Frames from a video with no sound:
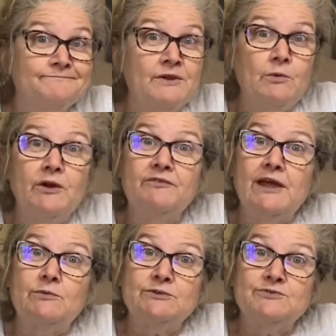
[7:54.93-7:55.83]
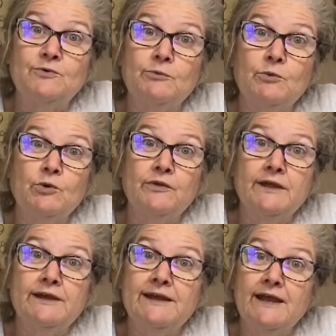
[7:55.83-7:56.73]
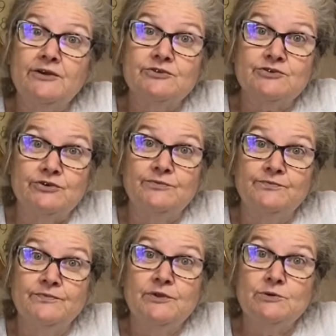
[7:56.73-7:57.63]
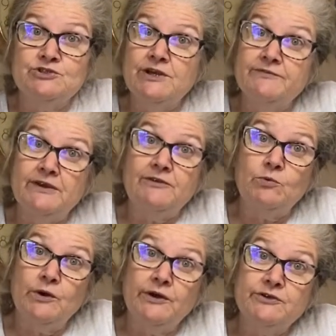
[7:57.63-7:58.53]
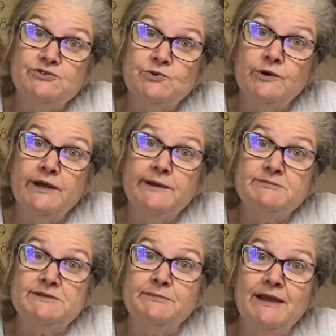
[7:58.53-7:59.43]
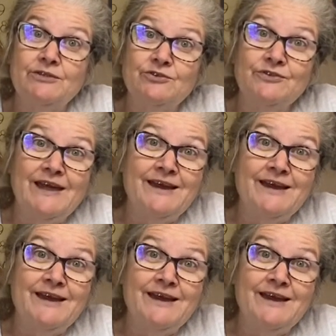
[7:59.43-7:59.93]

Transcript: what if that was for more than a day or 2? Would you have enough water stored up to make it through that?